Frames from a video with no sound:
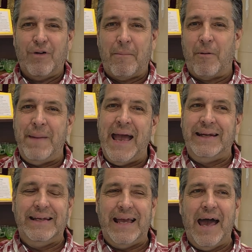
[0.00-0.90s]
rubber
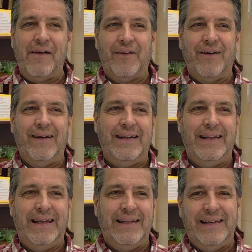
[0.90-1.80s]
band together,
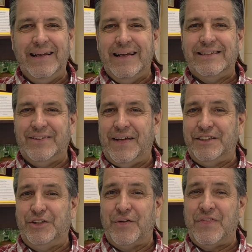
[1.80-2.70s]
and so
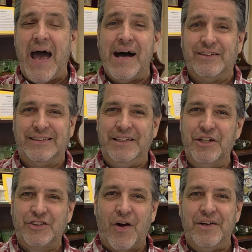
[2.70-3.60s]
there's your 1,000.
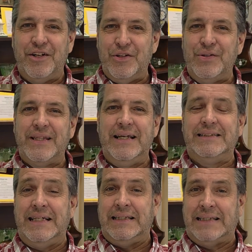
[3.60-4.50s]
You're starting to do
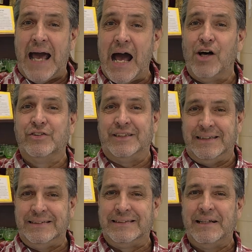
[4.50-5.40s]
things in
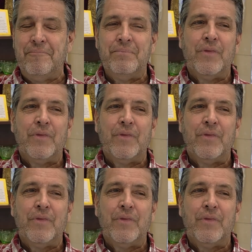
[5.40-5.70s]
thousands.